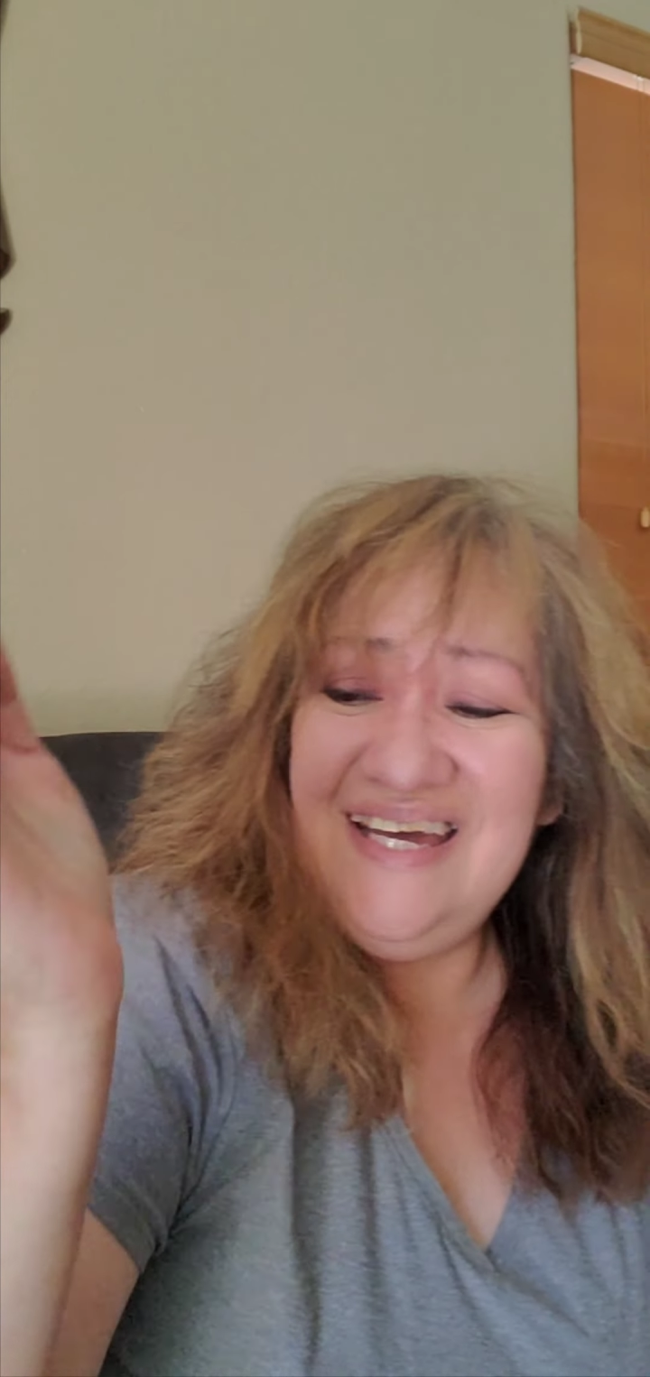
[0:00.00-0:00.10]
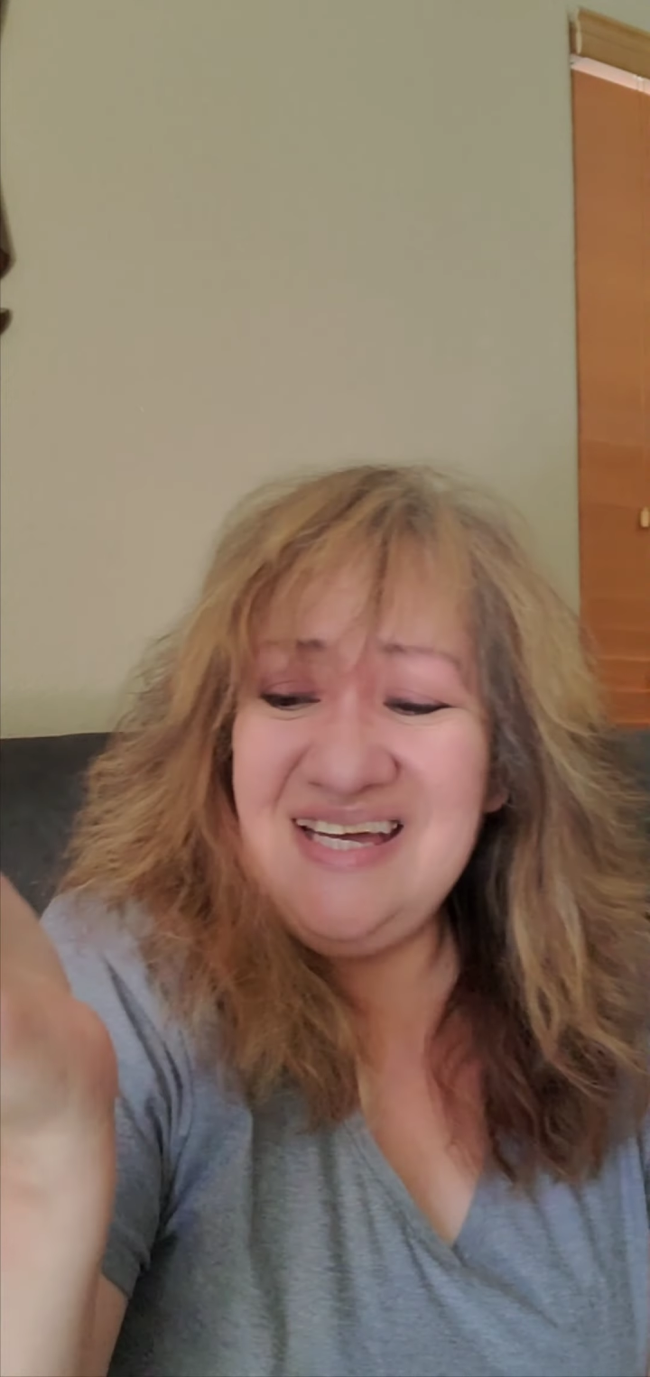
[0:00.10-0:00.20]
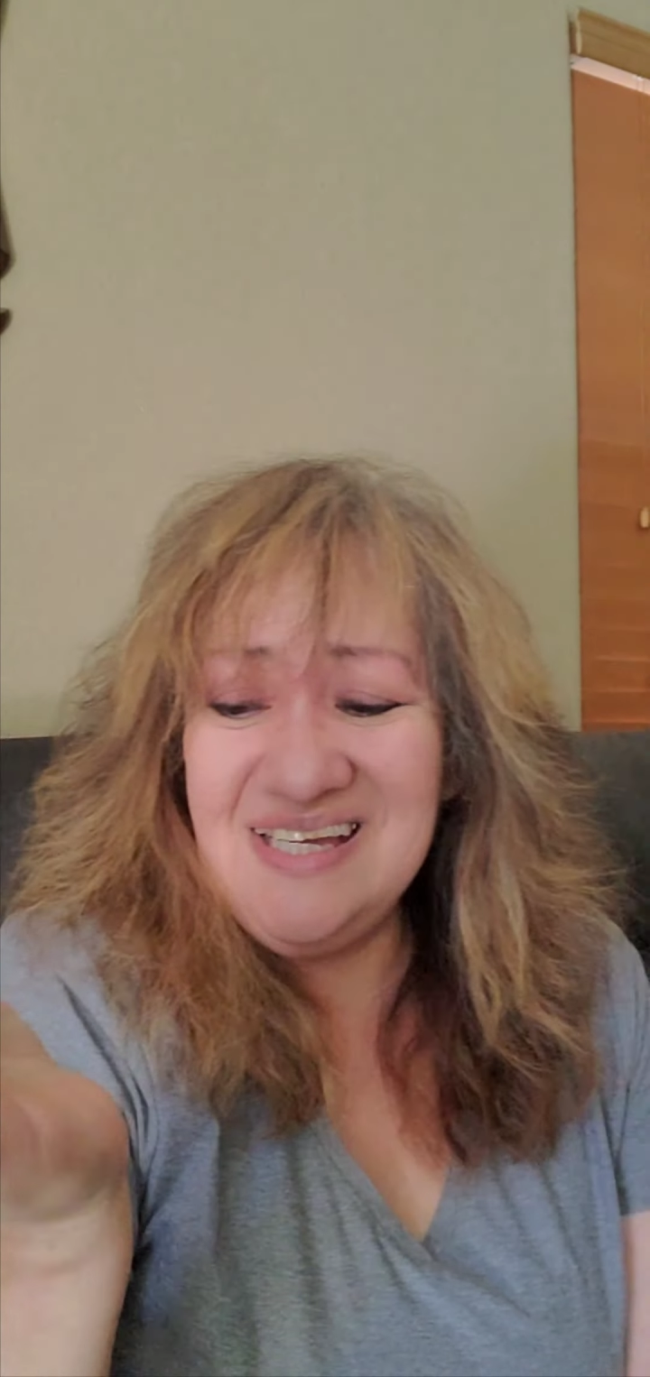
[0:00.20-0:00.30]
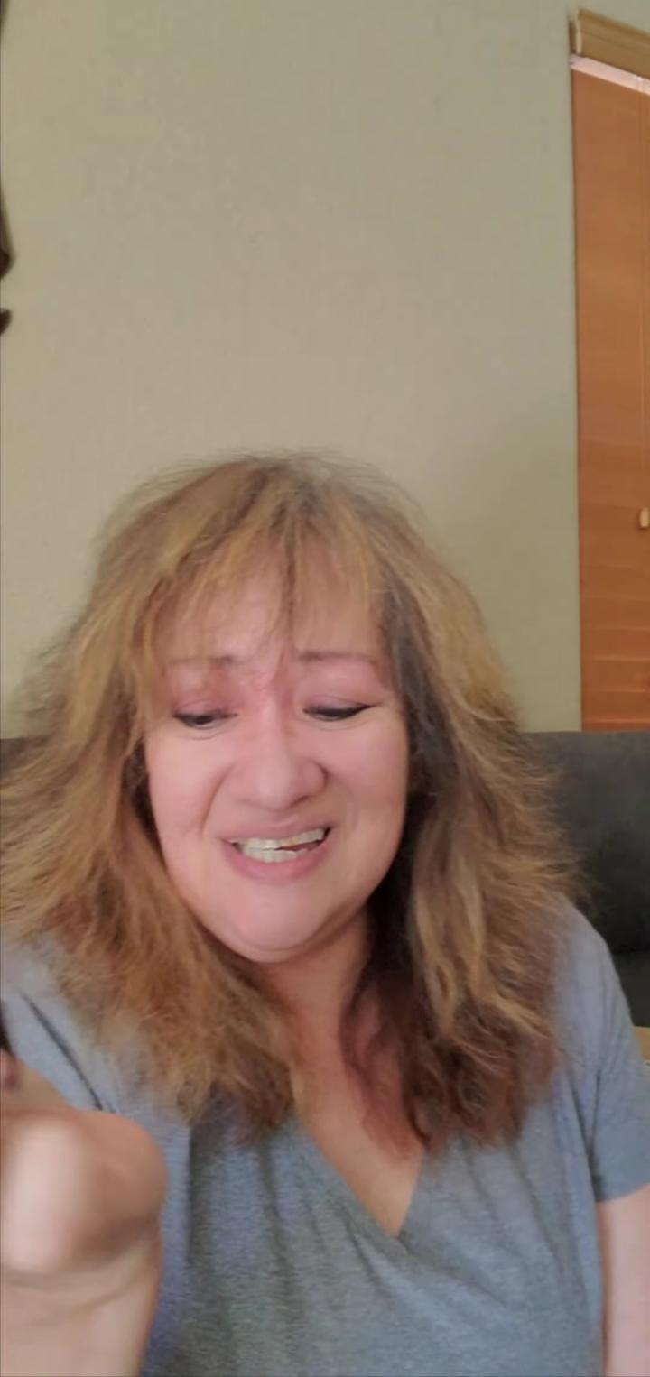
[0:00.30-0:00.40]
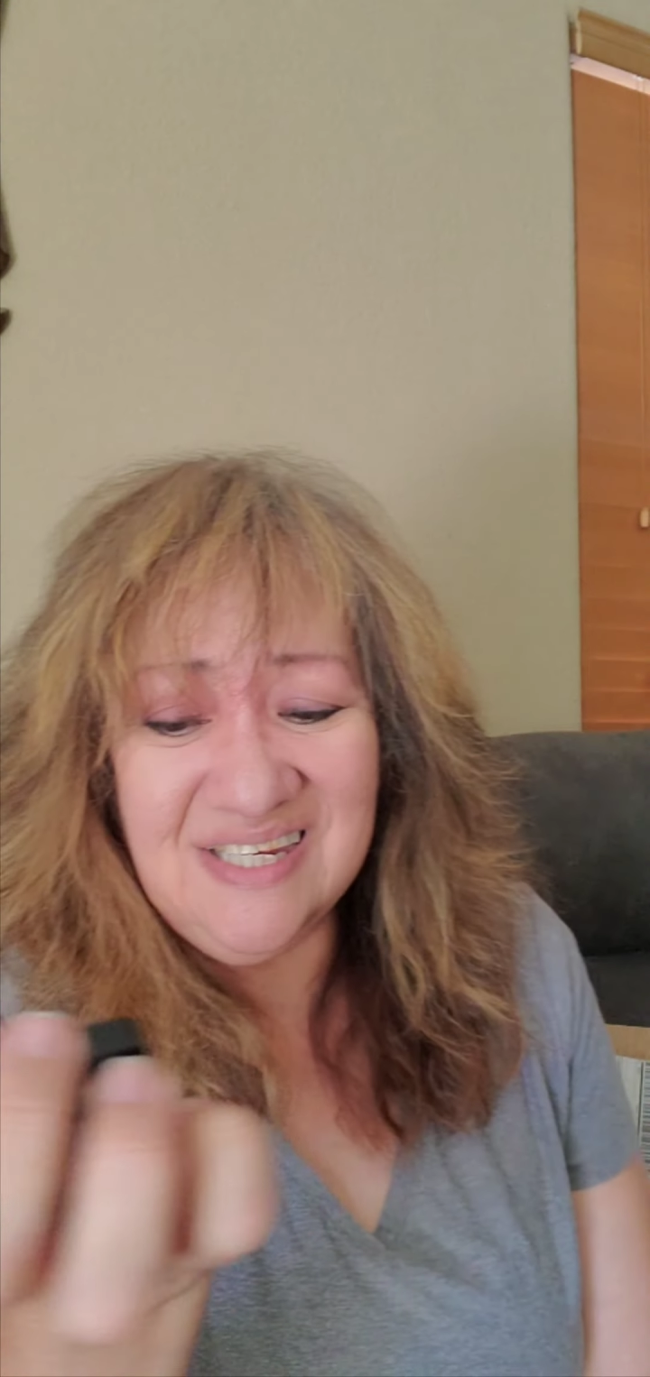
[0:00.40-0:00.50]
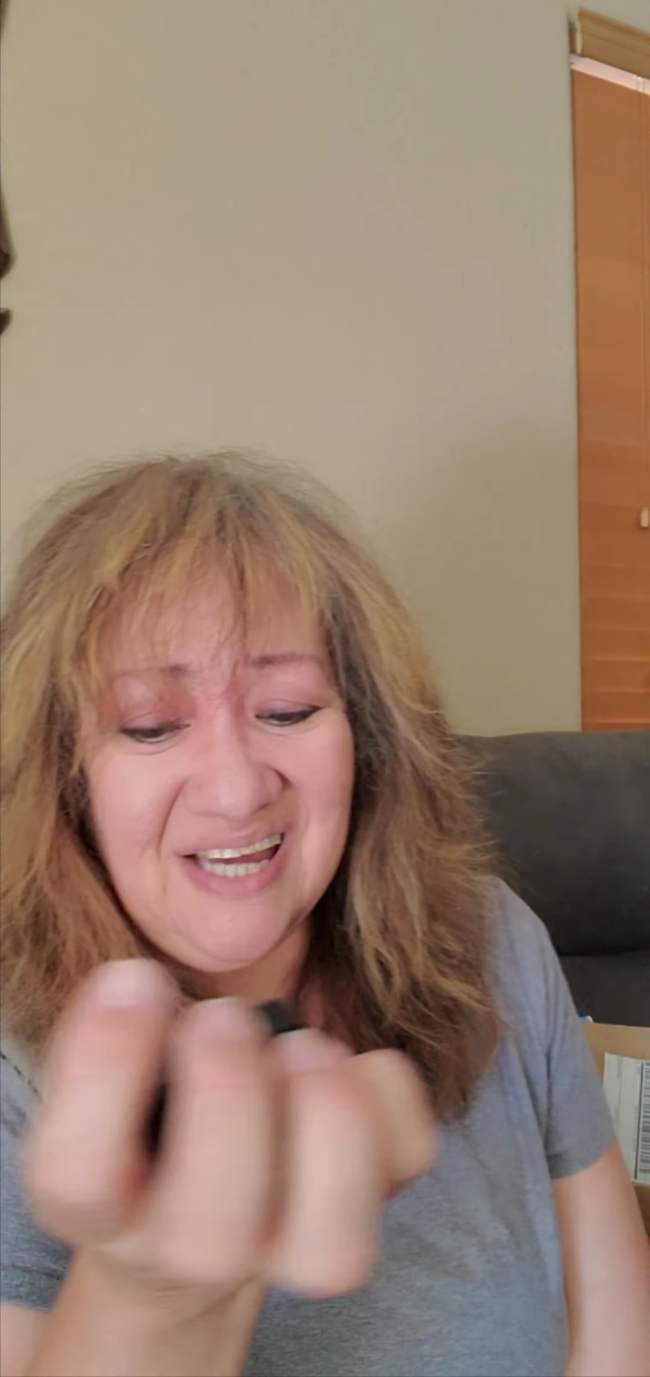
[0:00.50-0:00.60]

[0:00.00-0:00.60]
It is